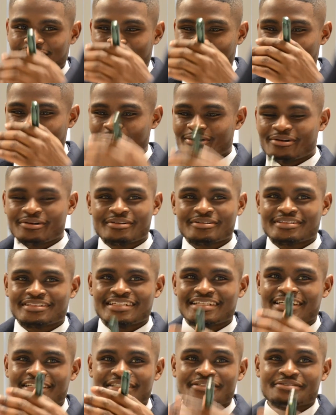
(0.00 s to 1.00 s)
word
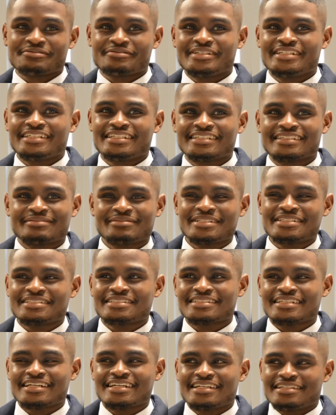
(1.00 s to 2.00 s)
thing and you're reading.
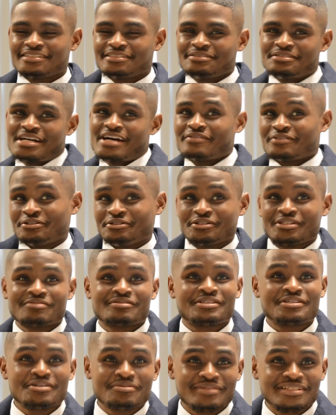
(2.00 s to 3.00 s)
You're dealing with
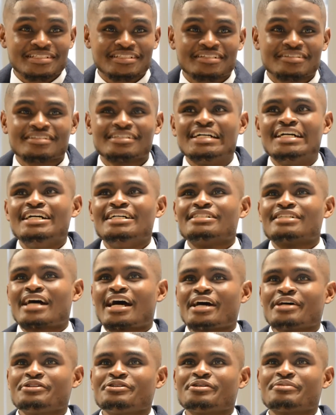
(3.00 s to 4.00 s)
humans here. So
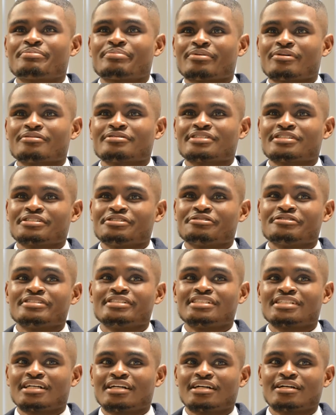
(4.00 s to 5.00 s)
how do you approach your
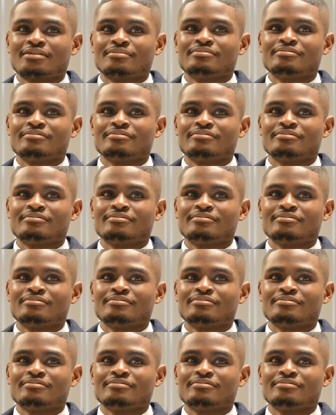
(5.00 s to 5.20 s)
job